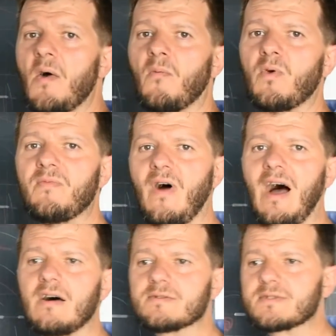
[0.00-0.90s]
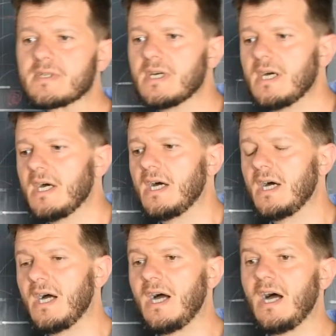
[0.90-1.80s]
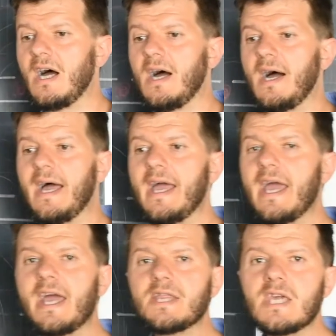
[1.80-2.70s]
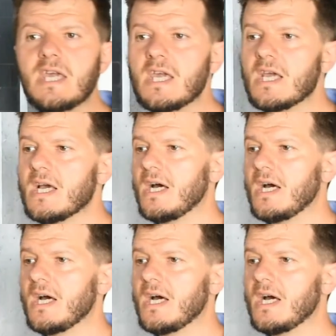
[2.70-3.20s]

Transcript: without any